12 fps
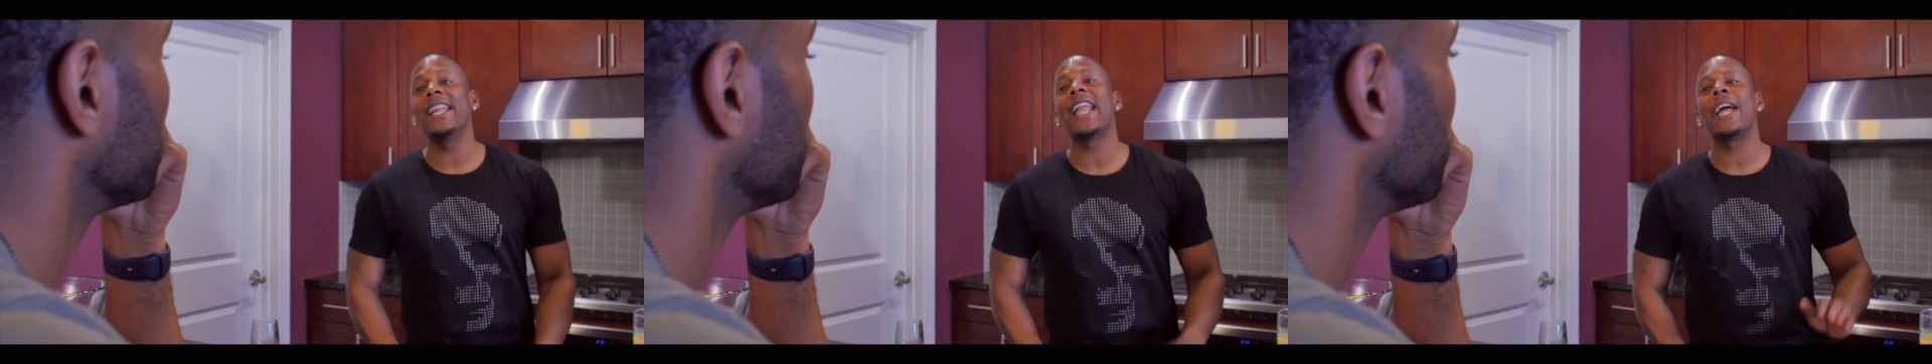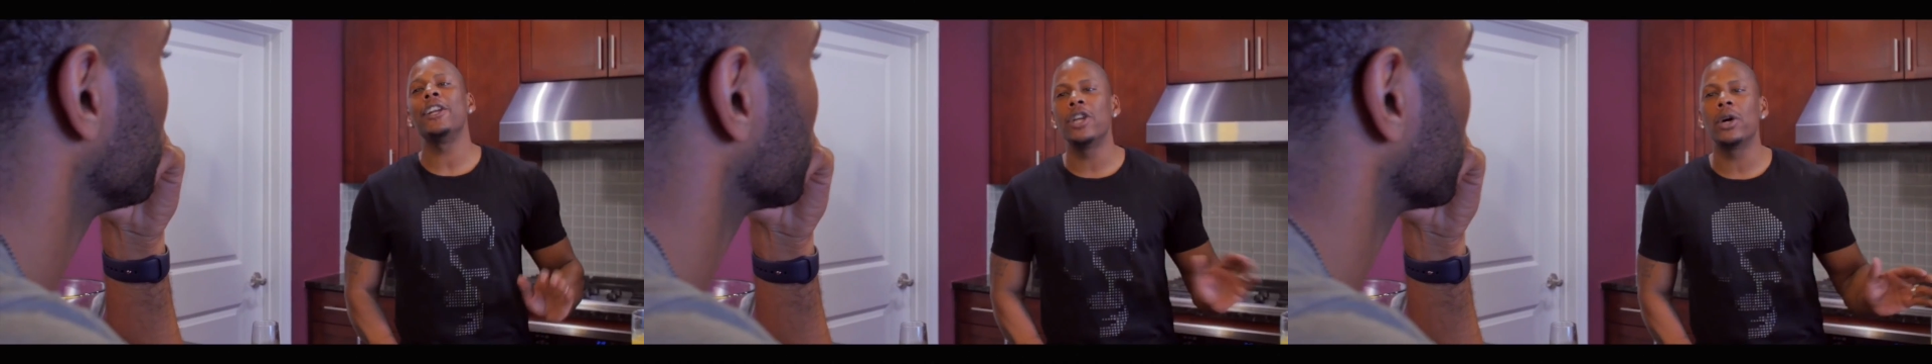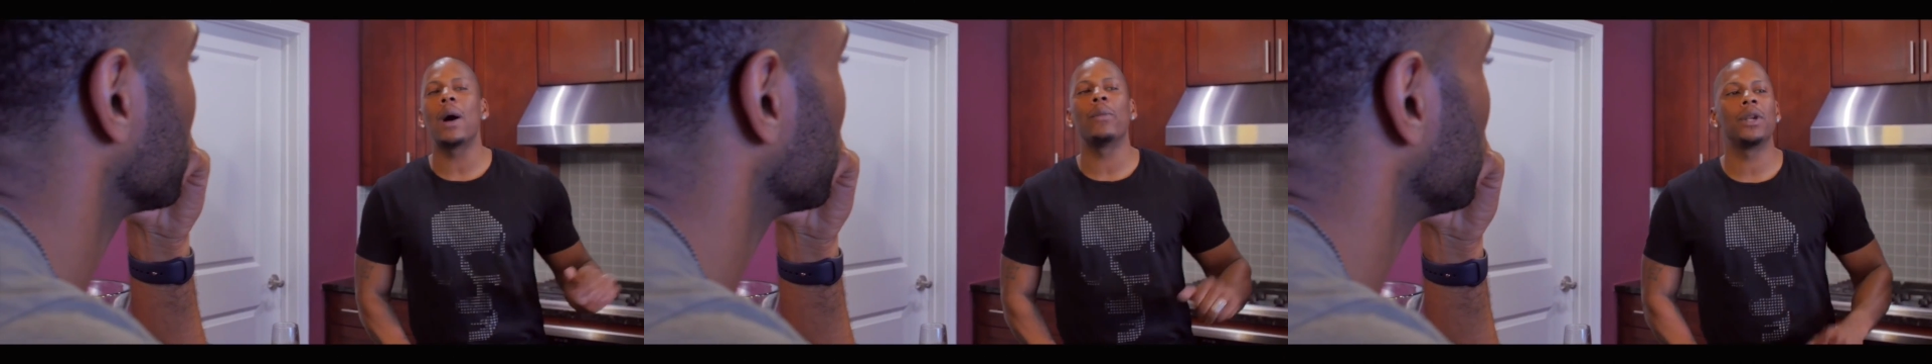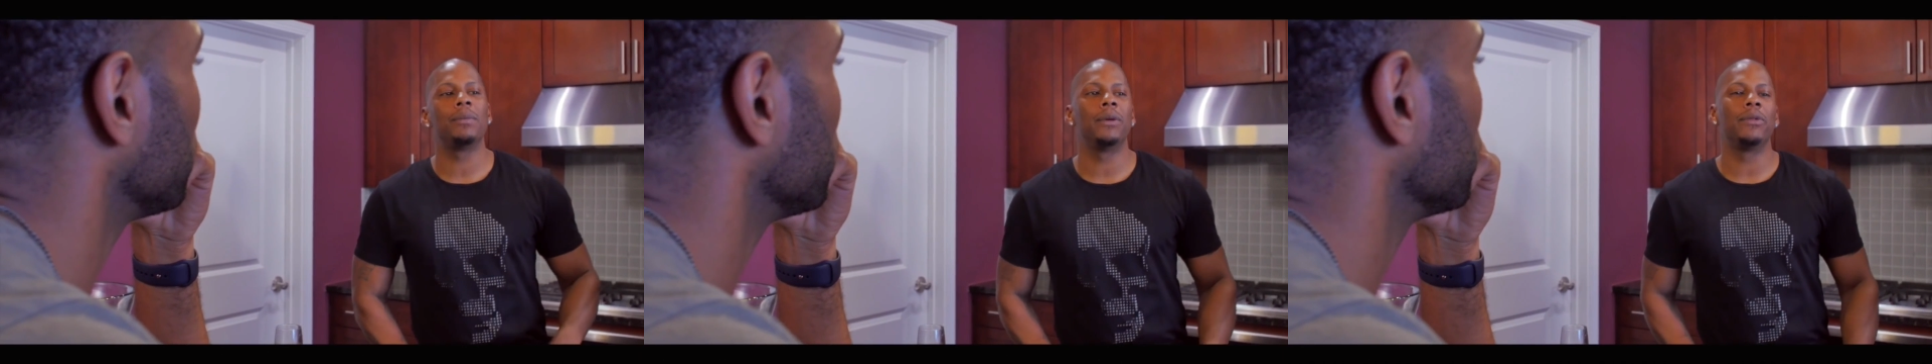you today and I
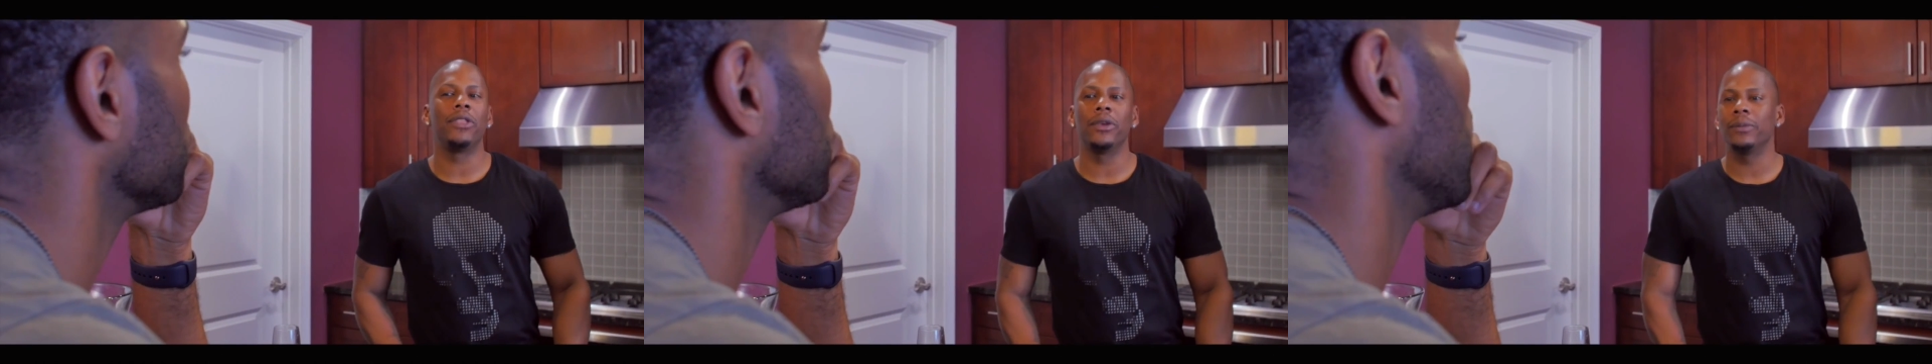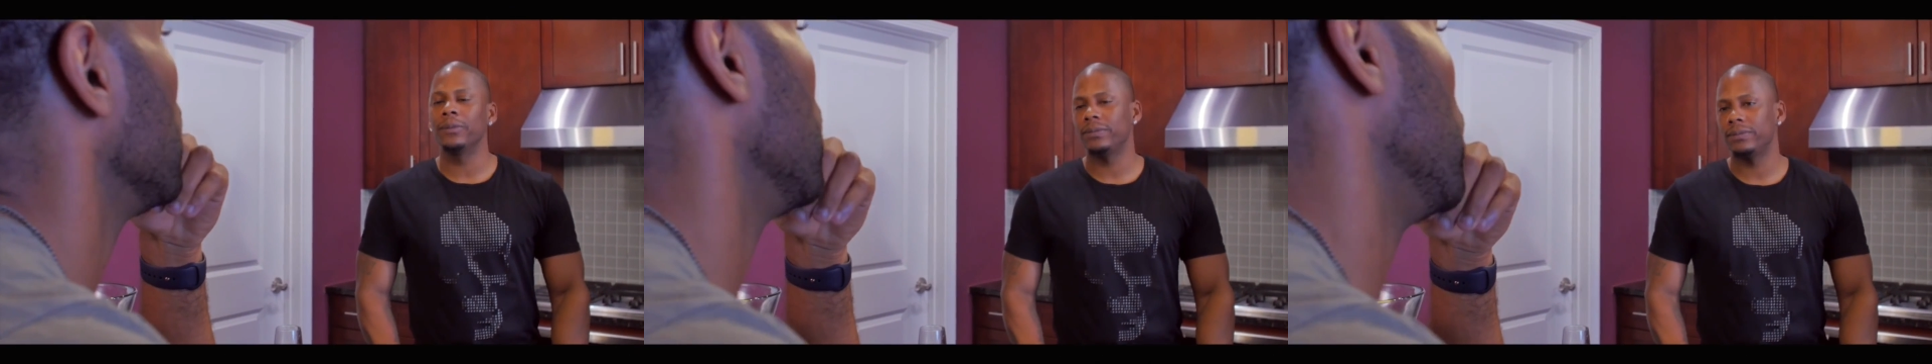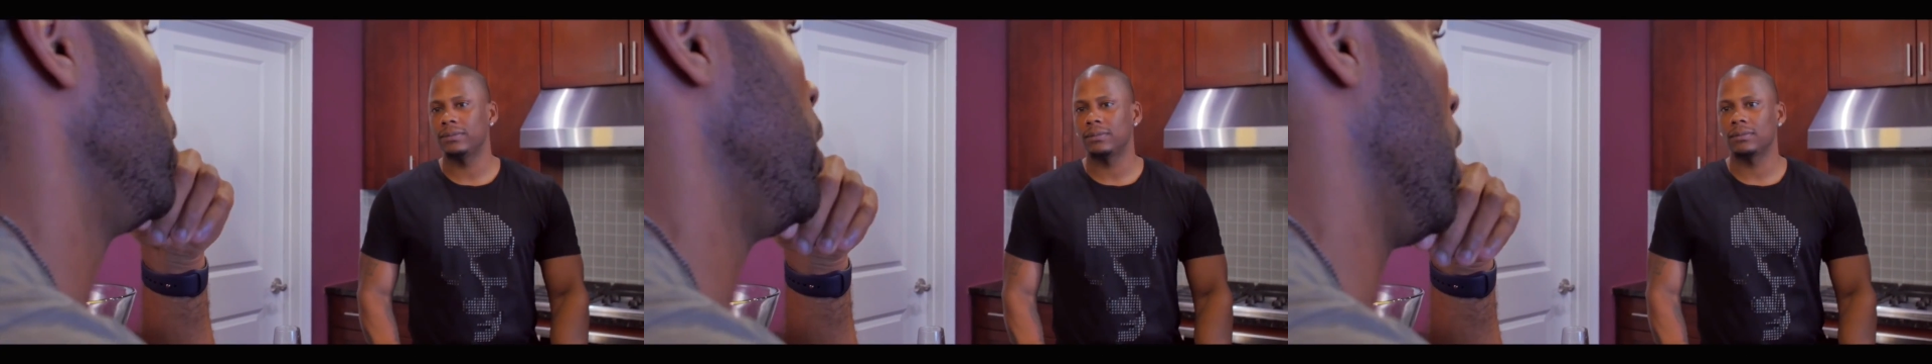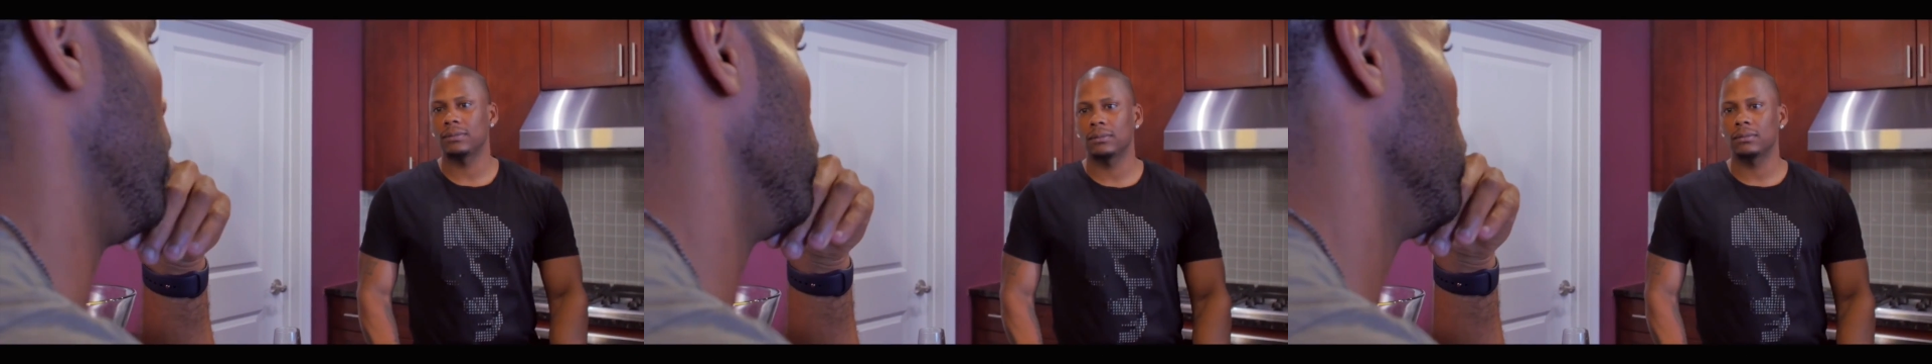know I wanna be with you.